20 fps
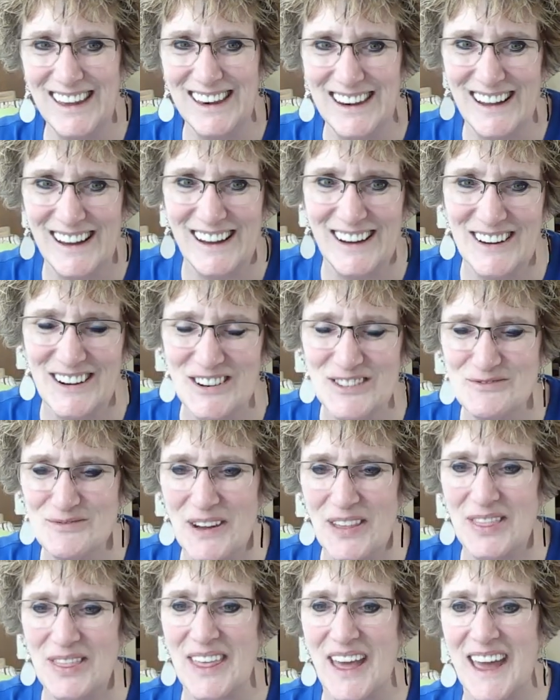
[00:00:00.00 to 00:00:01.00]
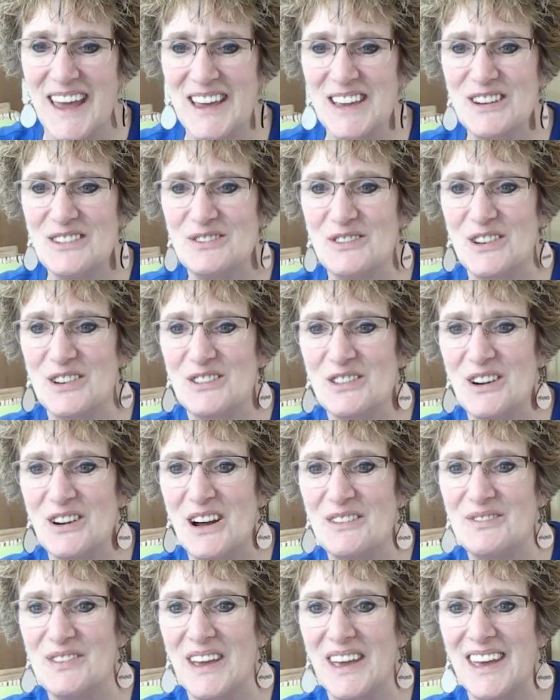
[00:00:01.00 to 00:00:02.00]
you know. But thank you for
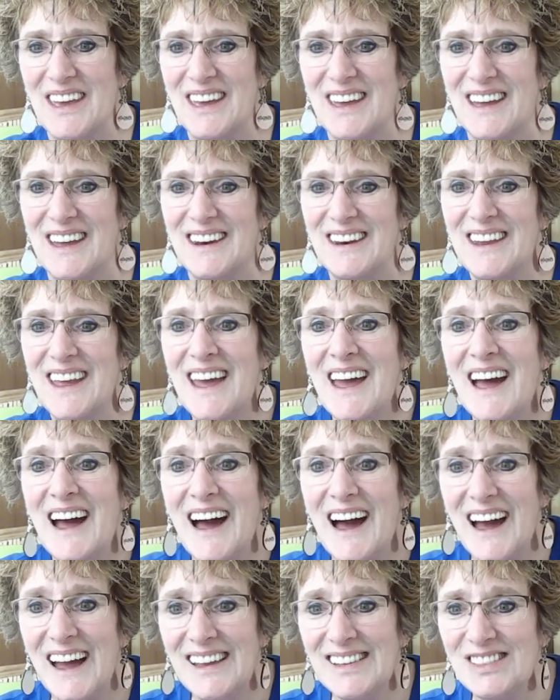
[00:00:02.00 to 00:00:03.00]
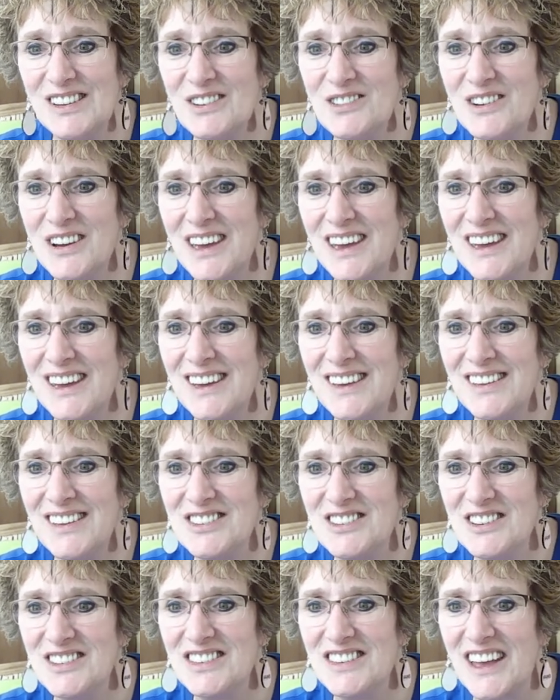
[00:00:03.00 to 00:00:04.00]
dropping in. Hi, Lukey.
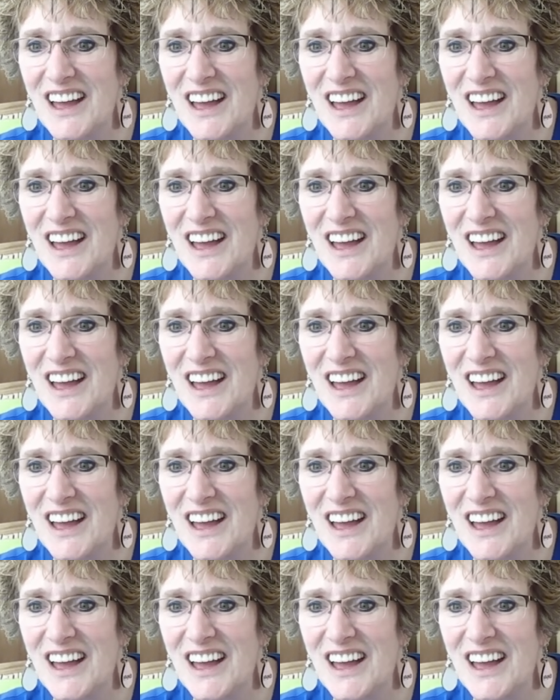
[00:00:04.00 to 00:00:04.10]
Just